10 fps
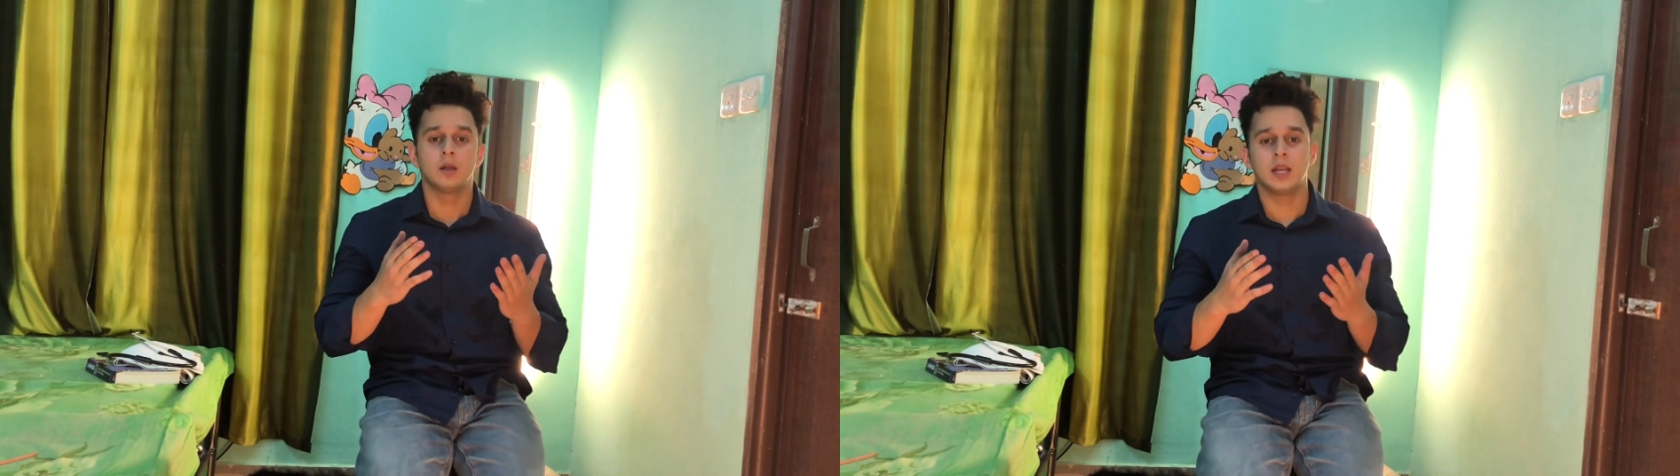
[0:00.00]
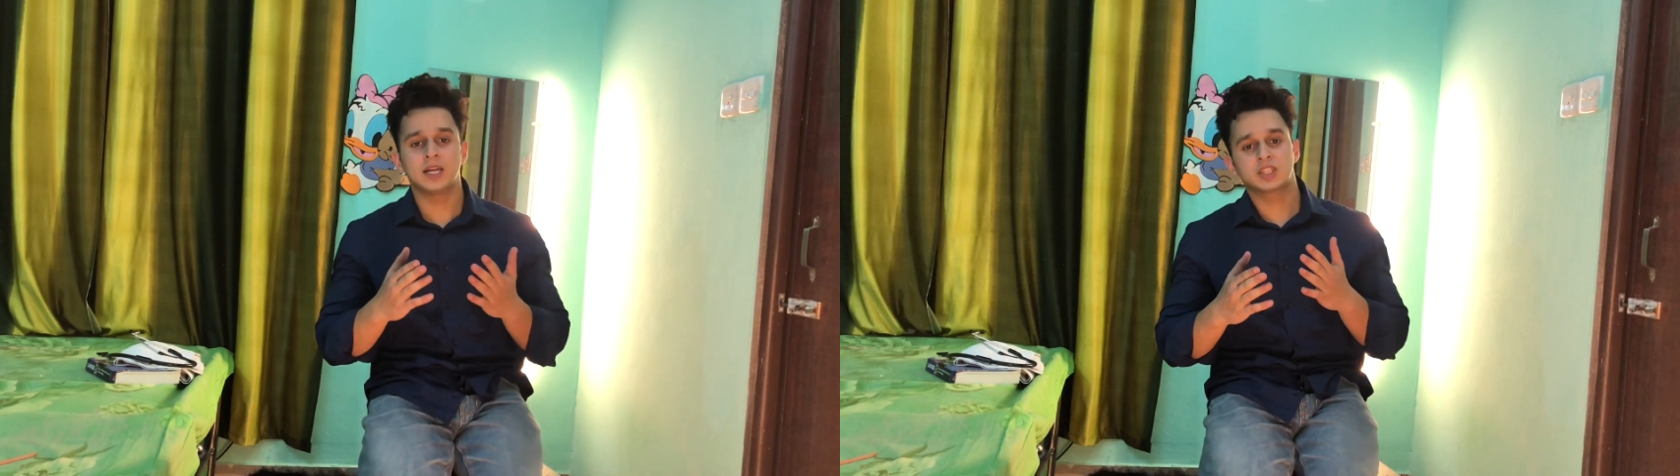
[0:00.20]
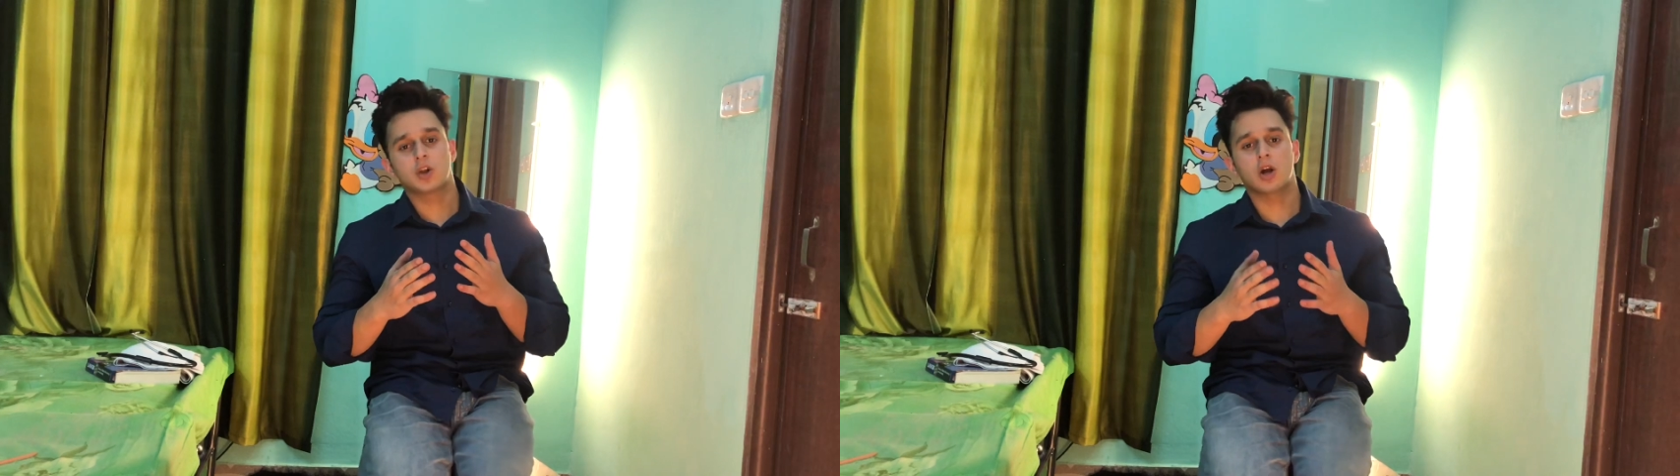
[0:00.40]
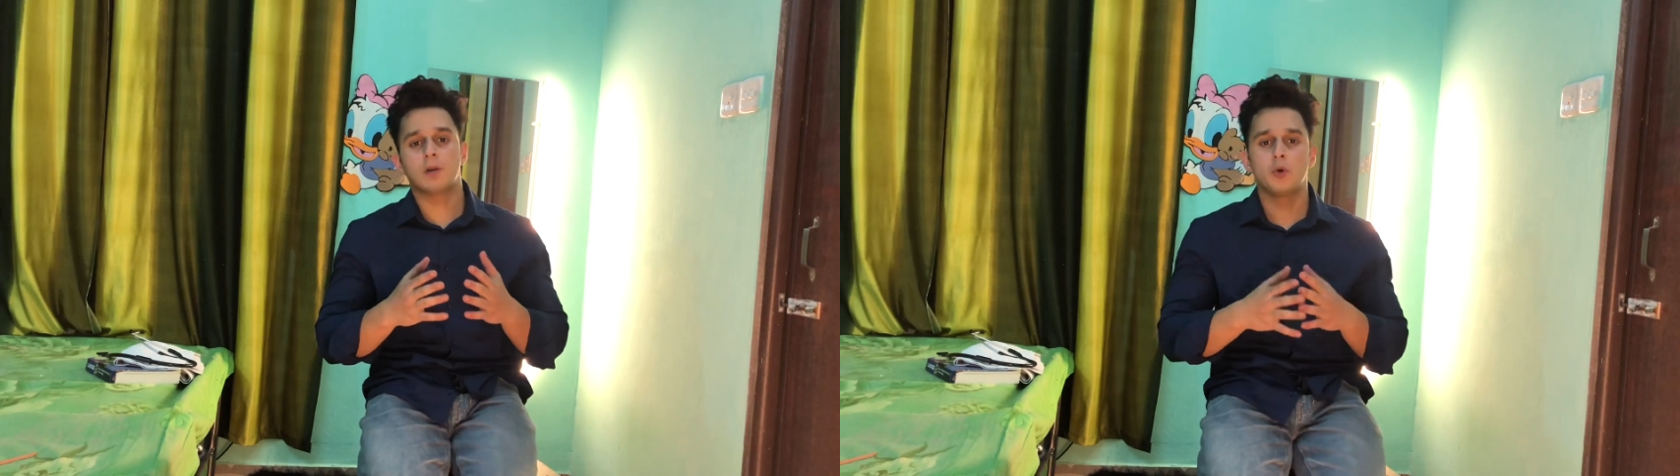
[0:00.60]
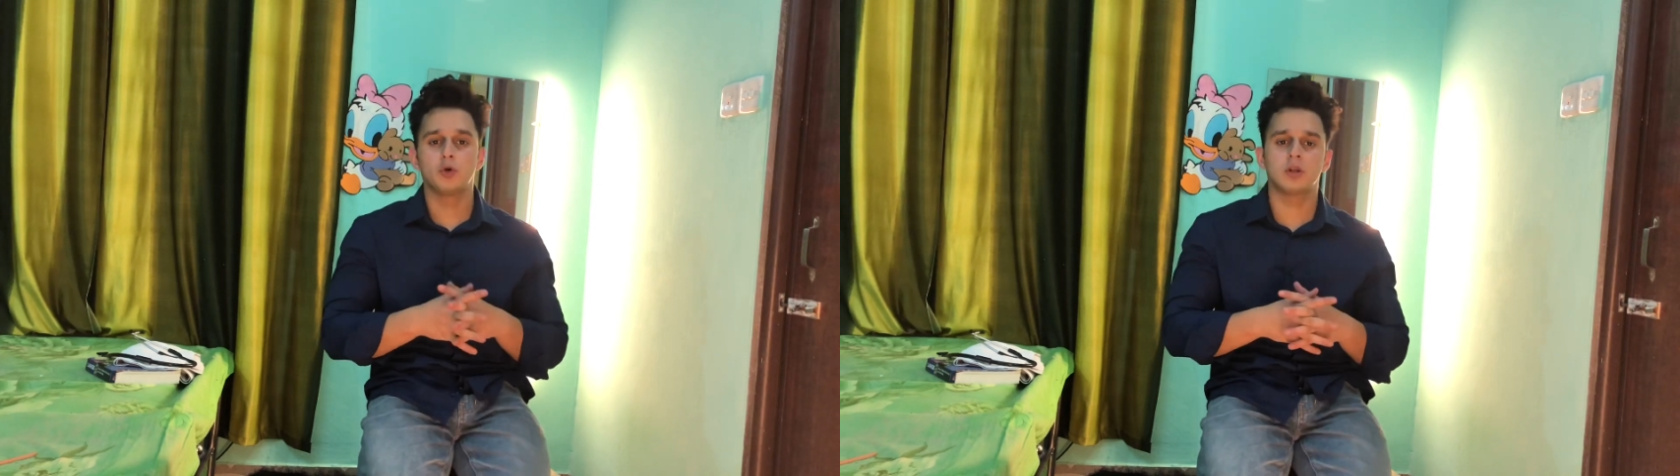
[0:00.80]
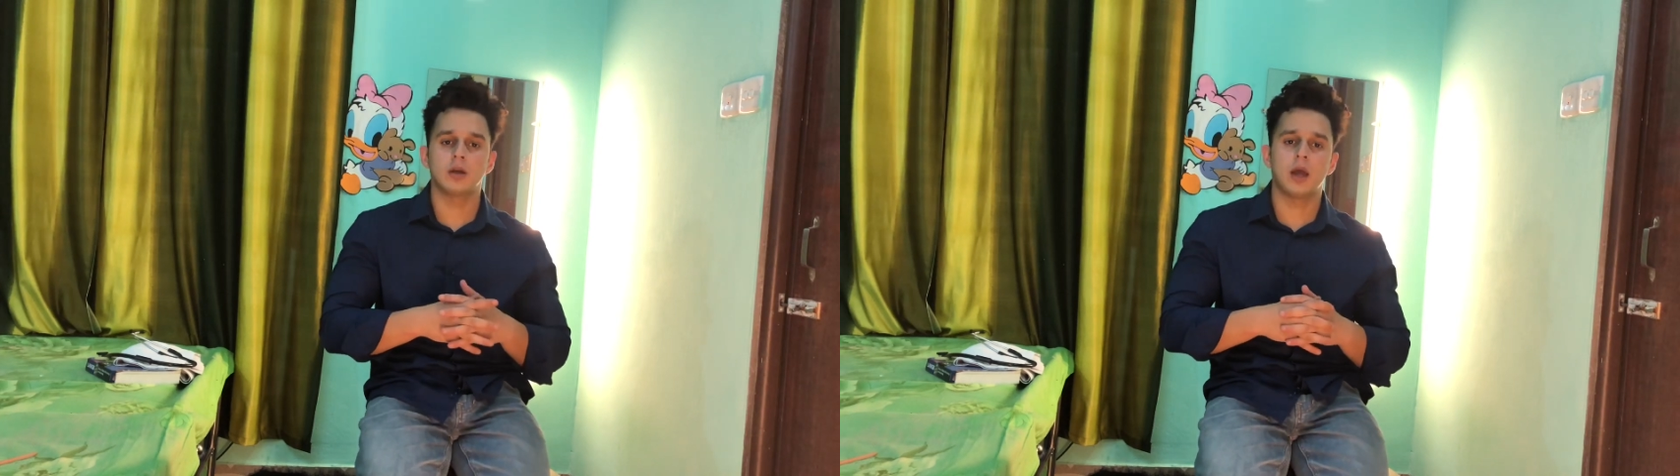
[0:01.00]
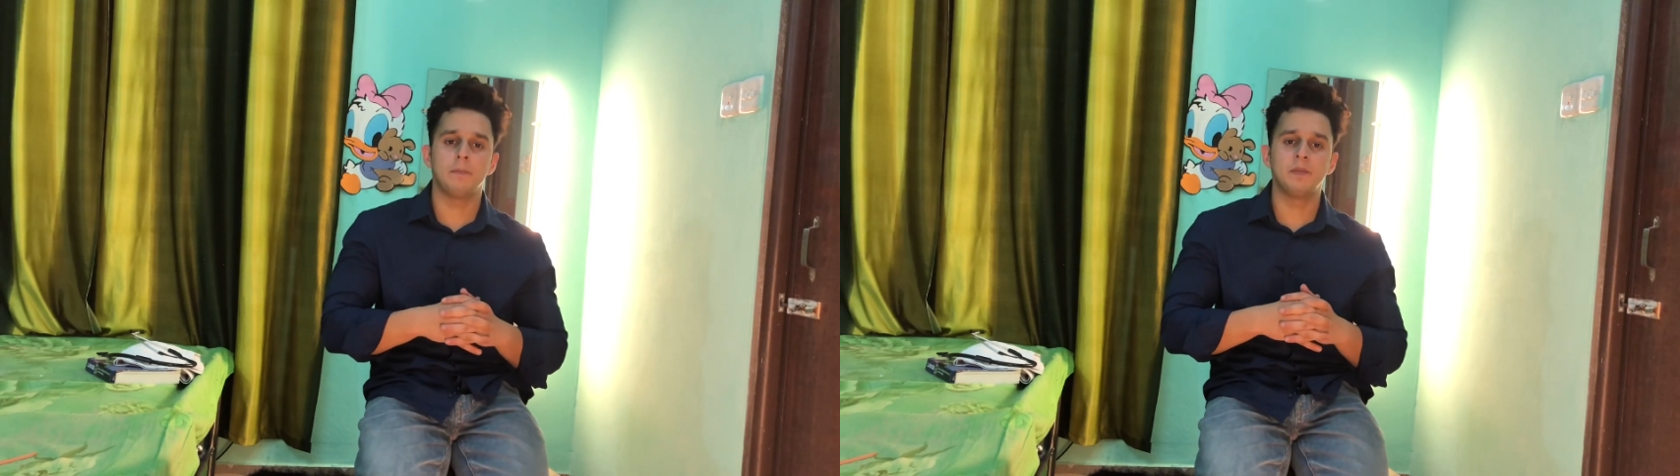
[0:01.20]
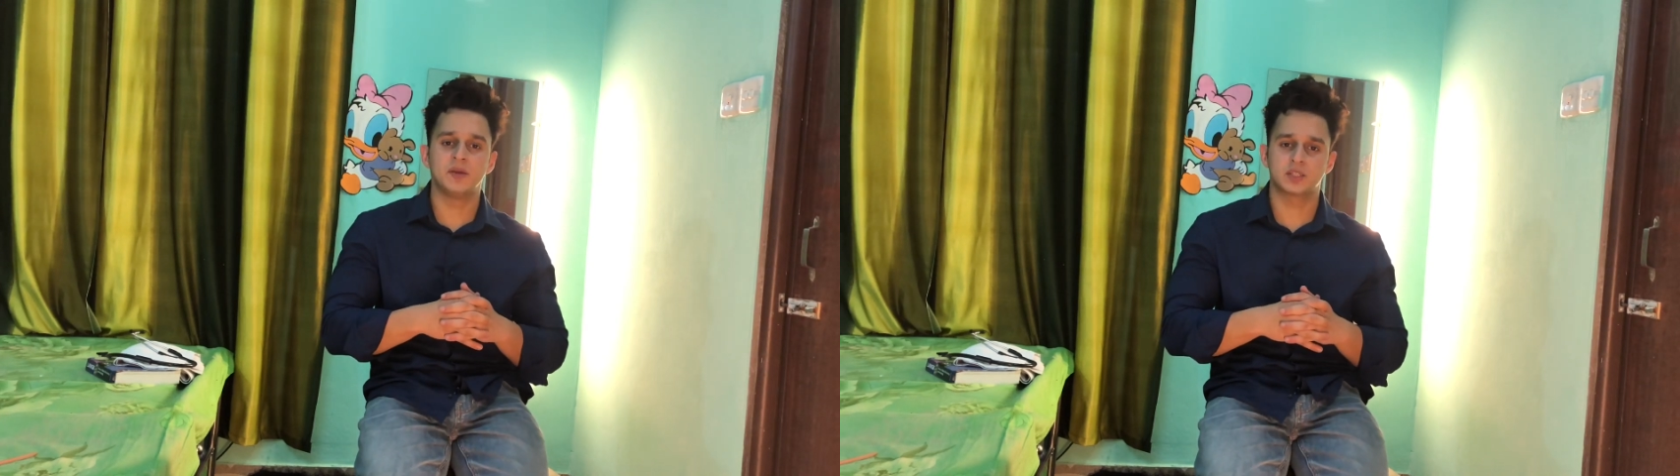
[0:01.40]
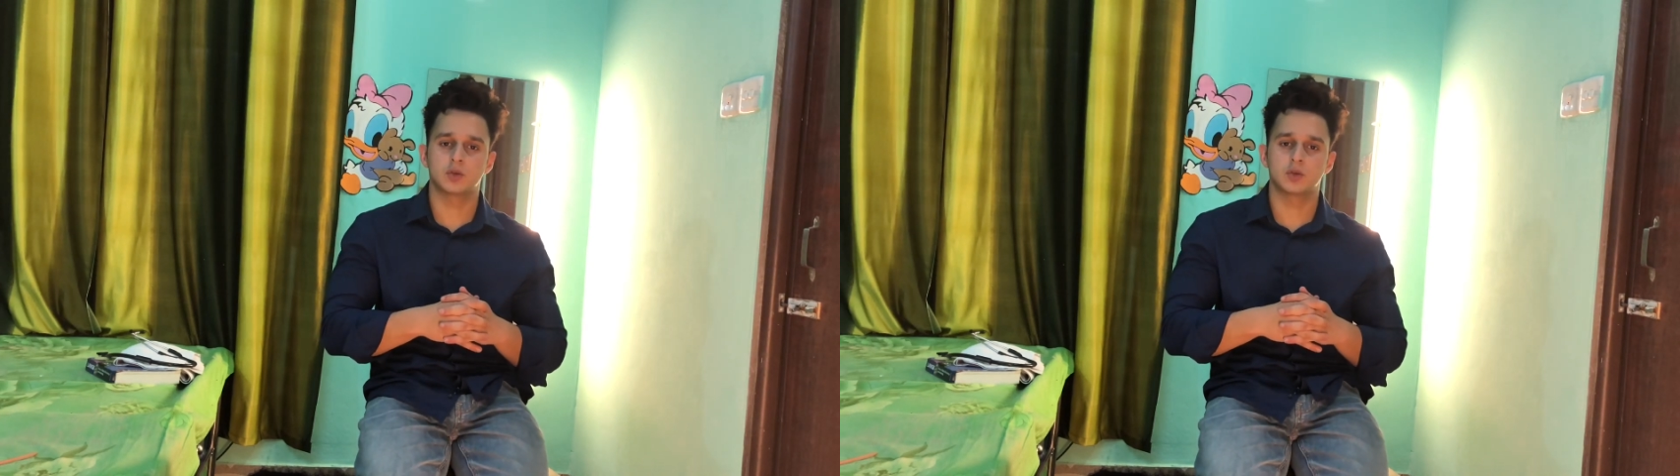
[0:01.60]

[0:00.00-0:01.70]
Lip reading: Let's talk about MBBS